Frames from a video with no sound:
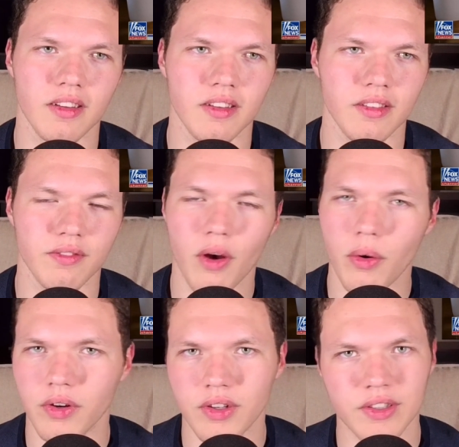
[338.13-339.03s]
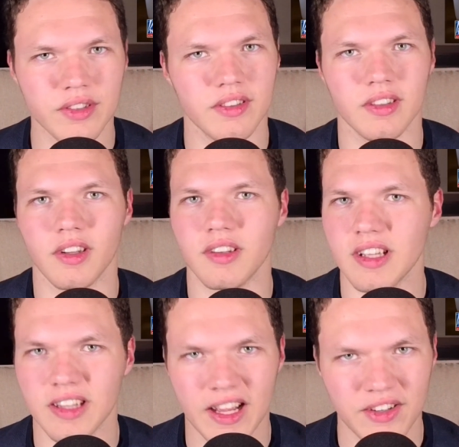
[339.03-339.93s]
voters and on the
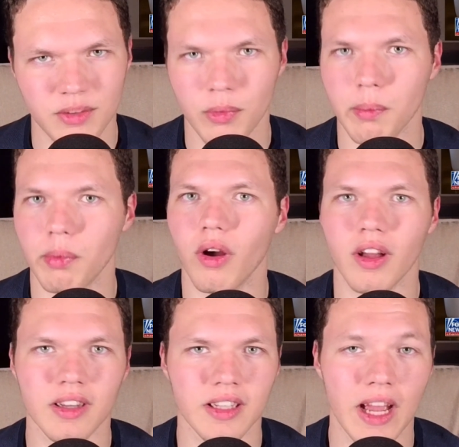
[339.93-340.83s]
election more broadly.